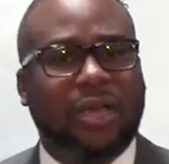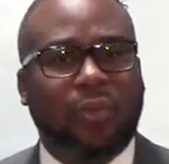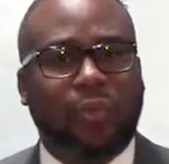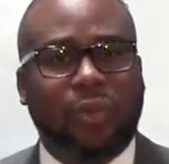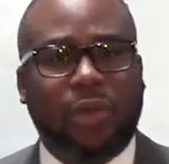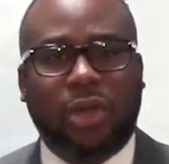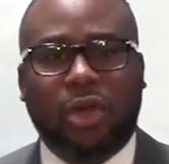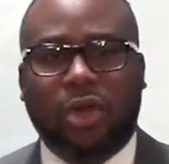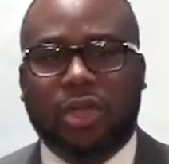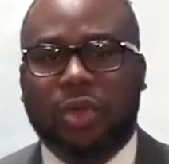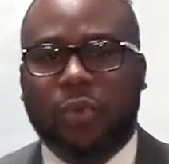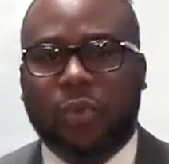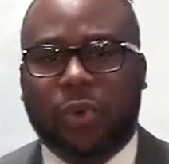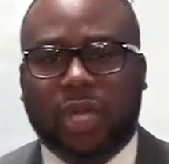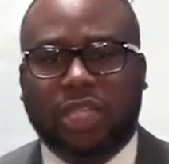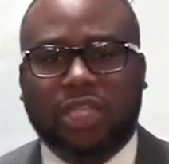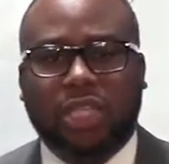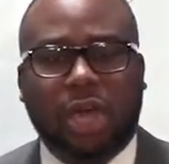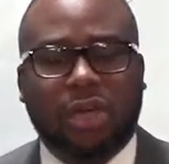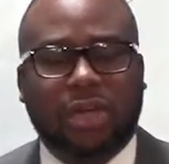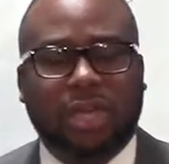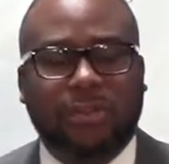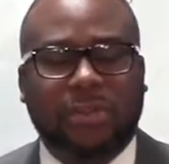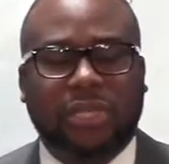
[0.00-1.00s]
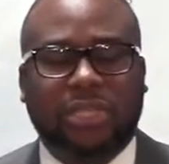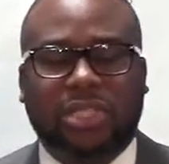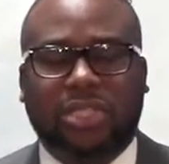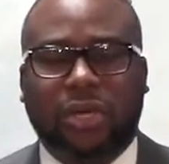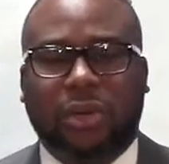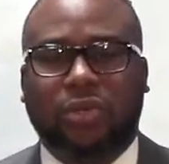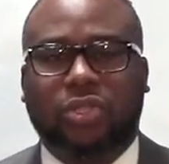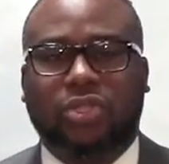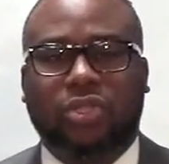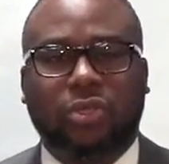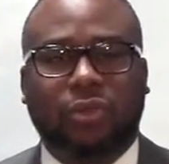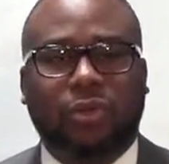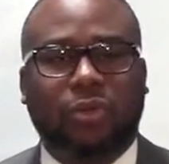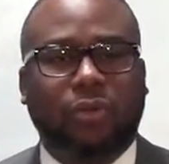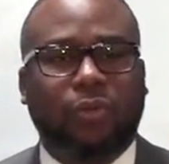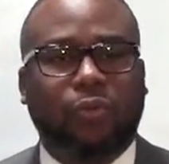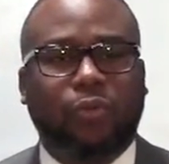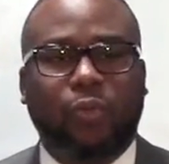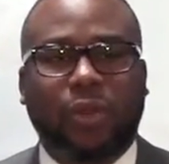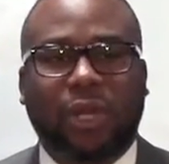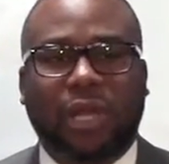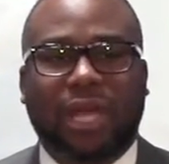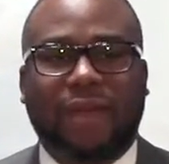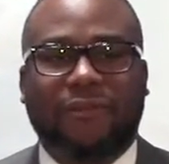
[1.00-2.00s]
We know you want to talk and be social.
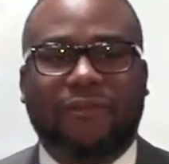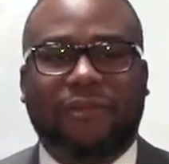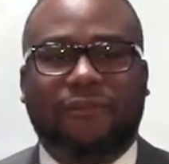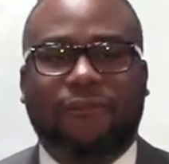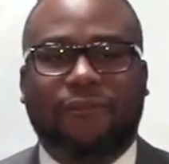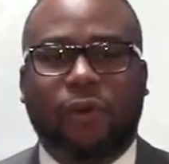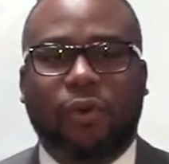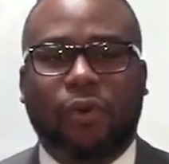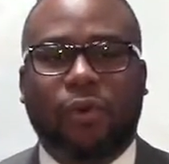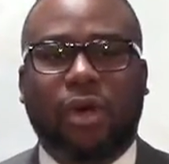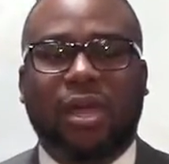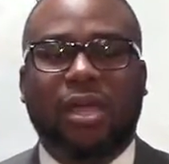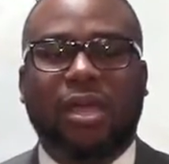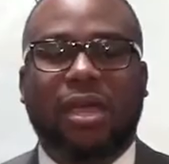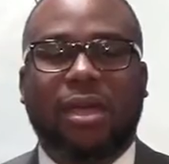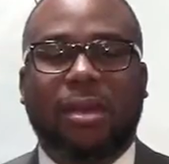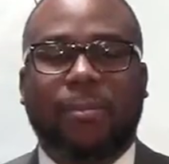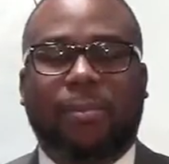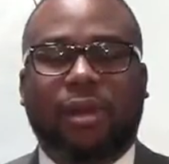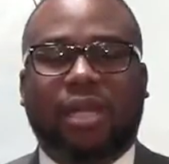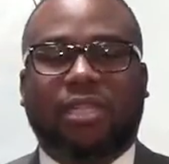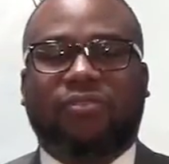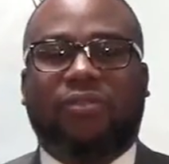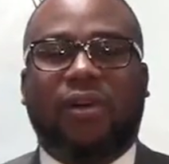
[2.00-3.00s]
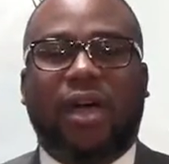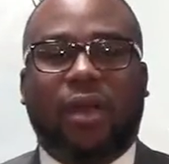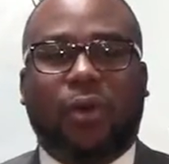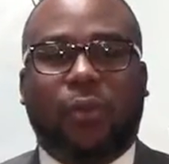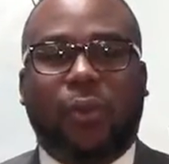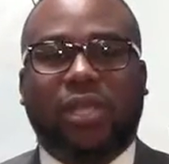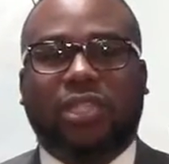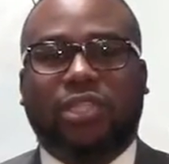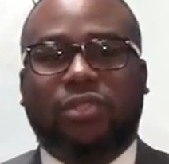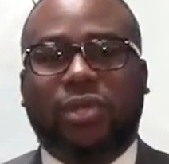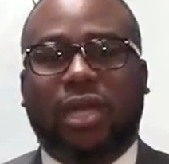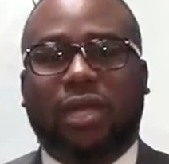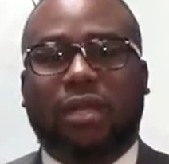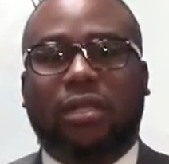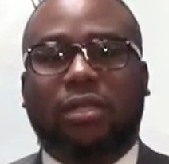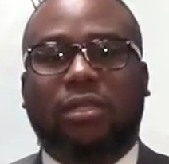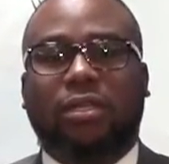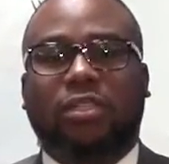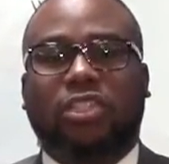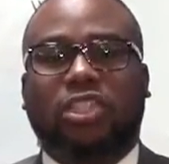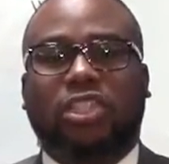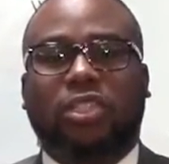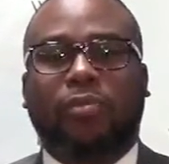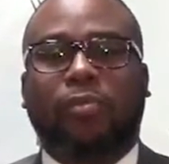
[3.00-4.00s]
We love you for it, but let's find a way to do that a
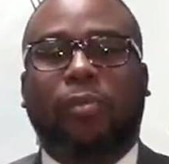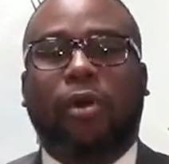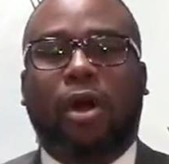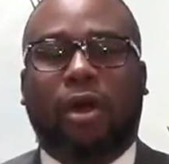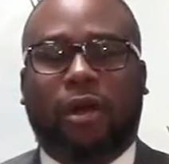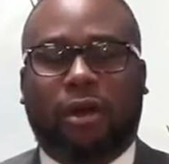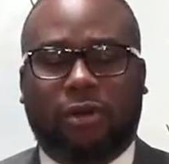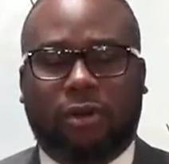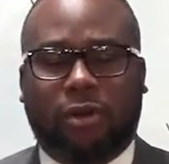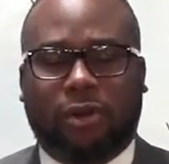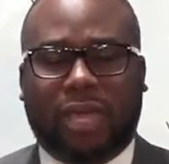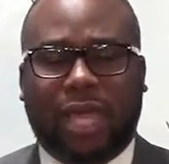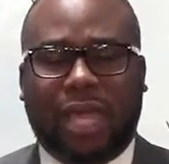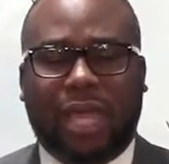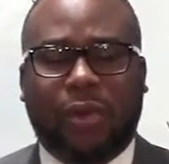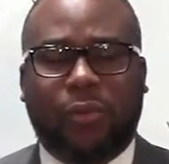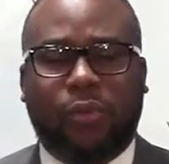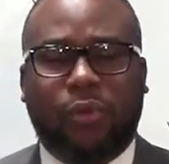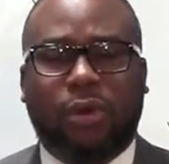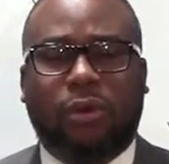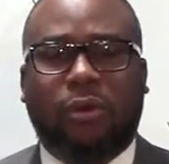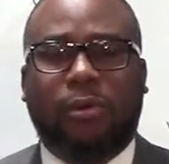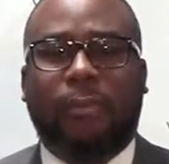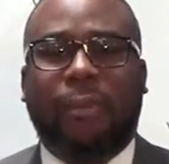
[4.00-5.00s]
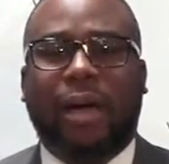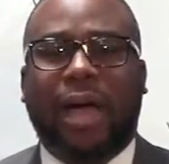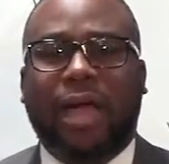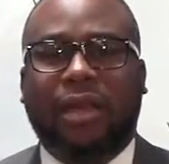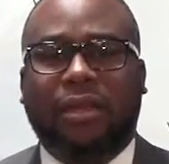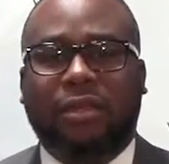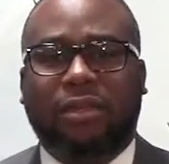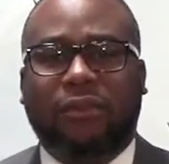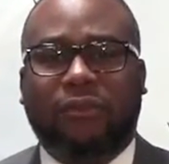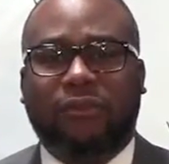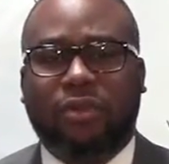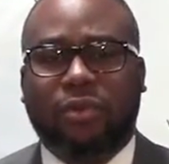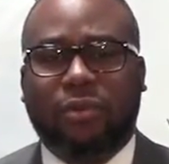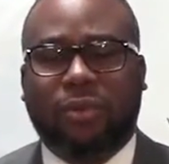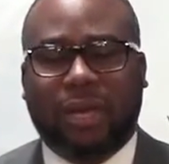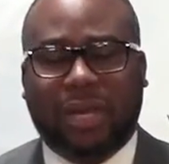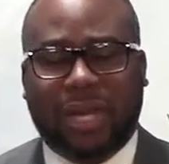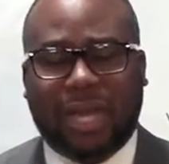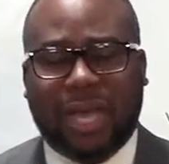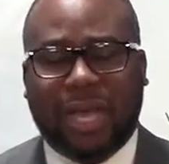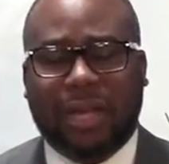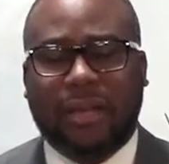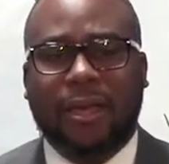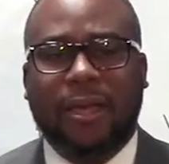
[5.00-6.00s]
little smarter, okay? And we'll remind you of doing
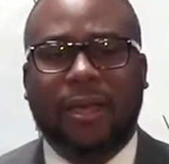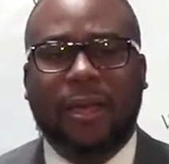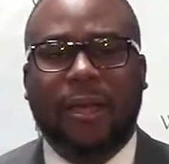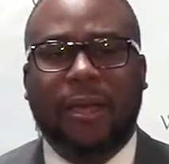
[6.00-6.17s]
that.